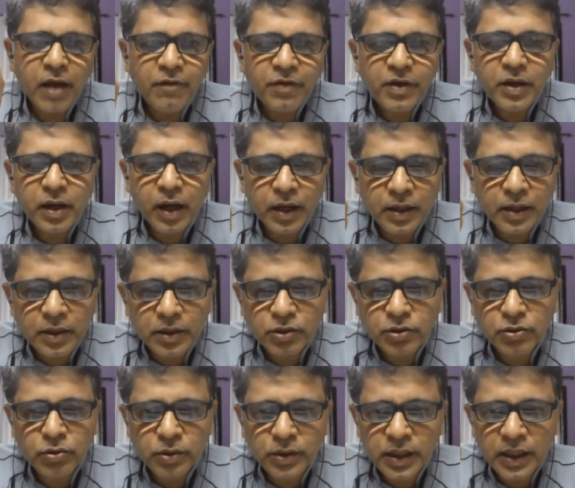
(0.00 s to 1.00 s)
Having
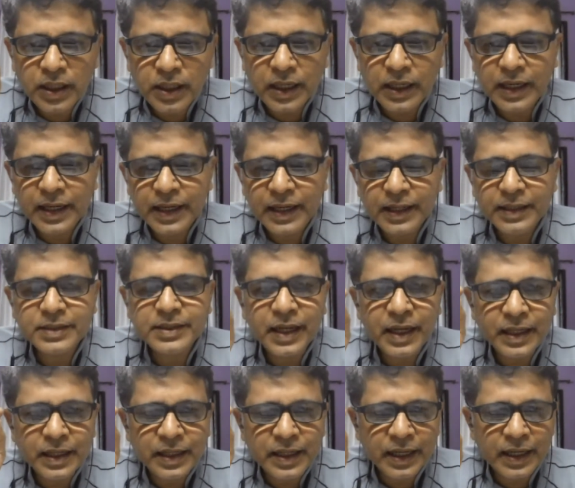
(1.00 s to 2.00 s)
understood the context
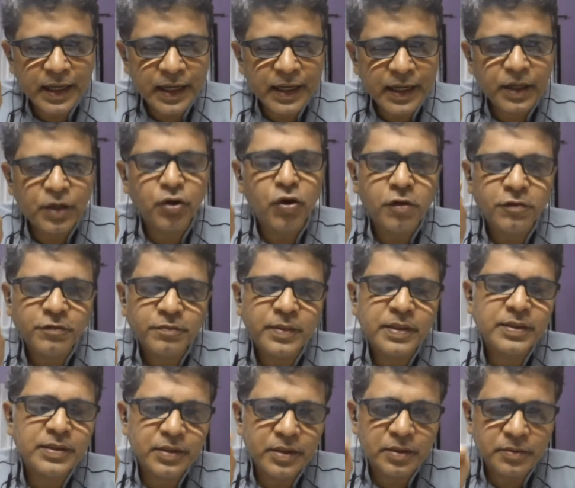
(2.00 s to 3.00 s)
and content of
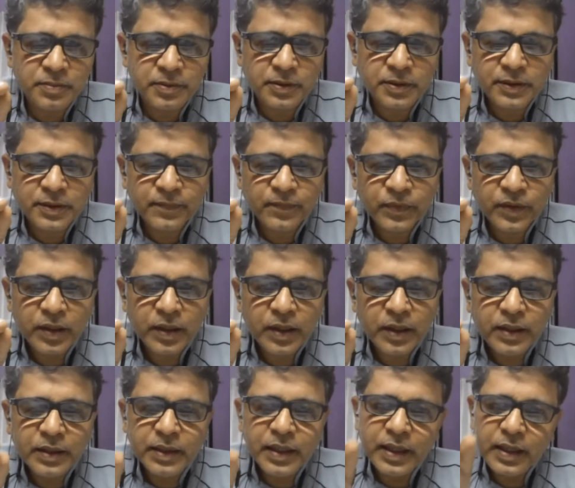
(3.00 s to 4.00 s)
my syllabus,
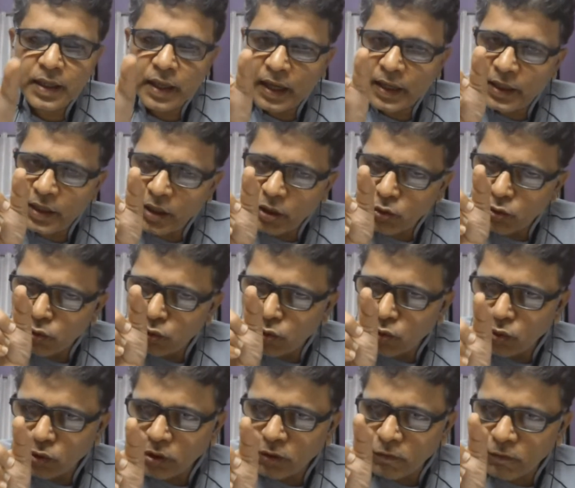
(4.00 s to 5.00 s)
then I need to
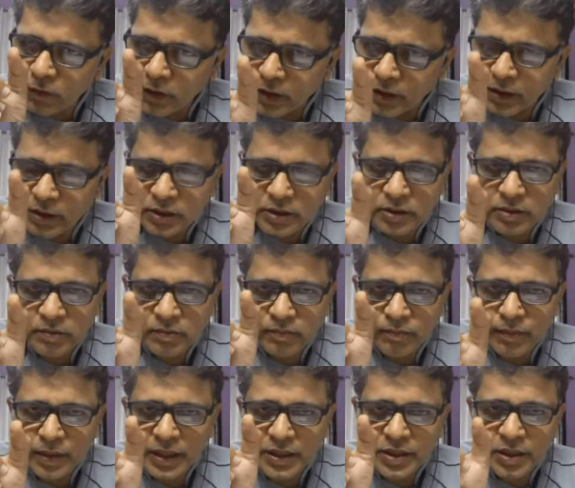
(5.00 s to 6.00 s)
know the words,
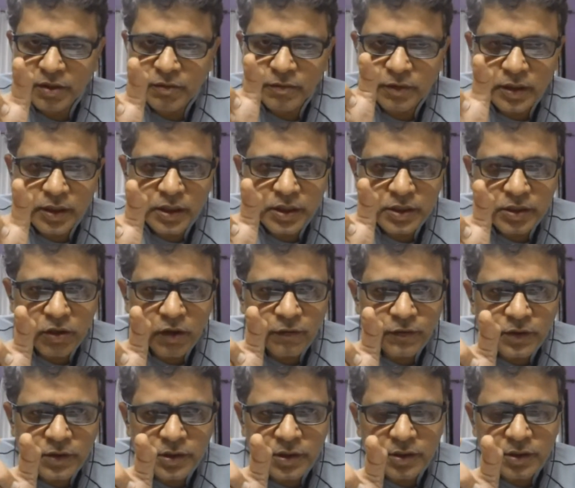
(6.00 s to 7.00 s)
major words
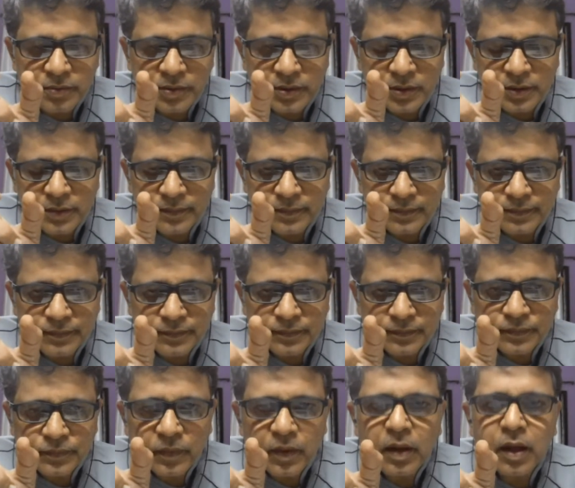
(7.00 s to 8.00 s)
of the syllabus.
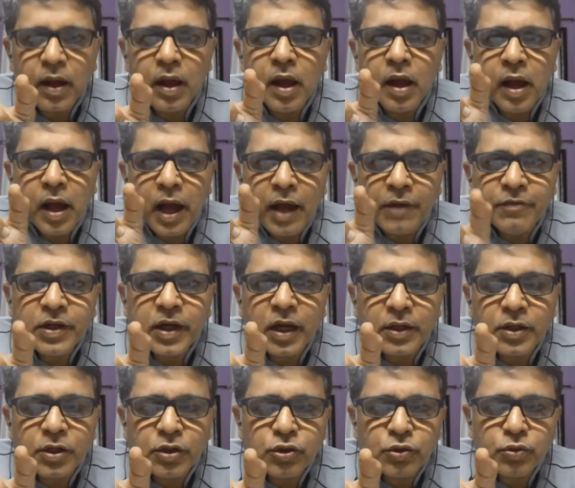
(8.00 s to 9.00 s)
Having
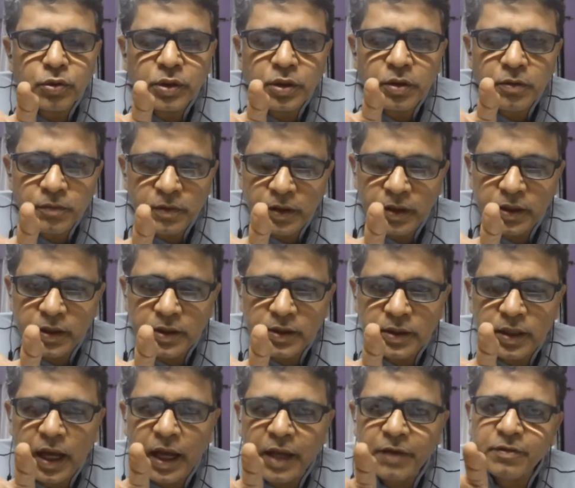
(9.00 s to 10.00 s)
understood the
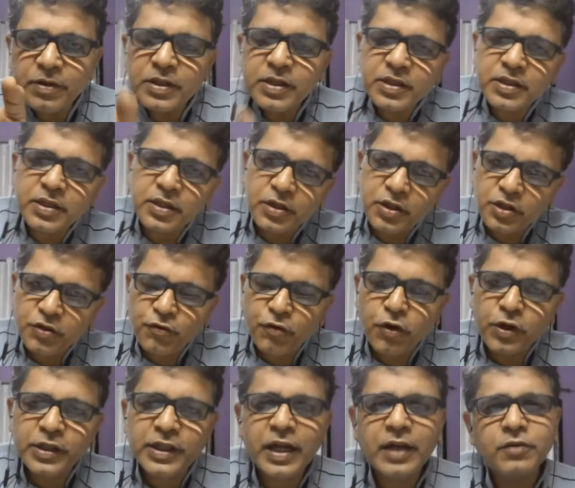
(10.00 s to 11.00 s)
words, I will search
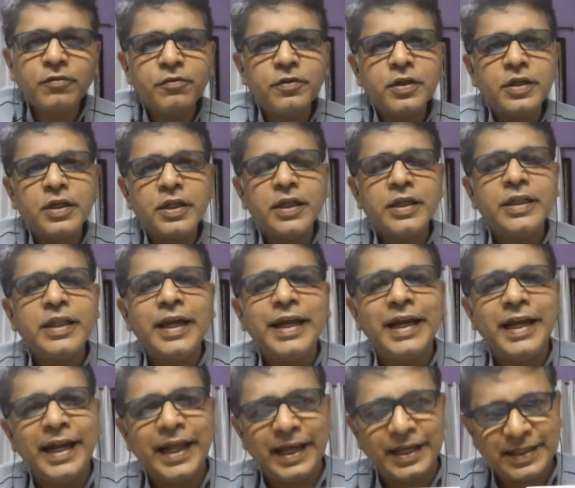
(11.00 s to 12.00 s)
for that word in the
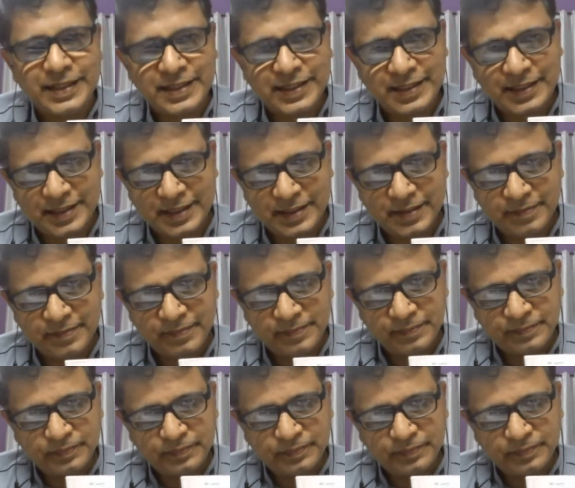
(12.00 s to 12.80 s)
index.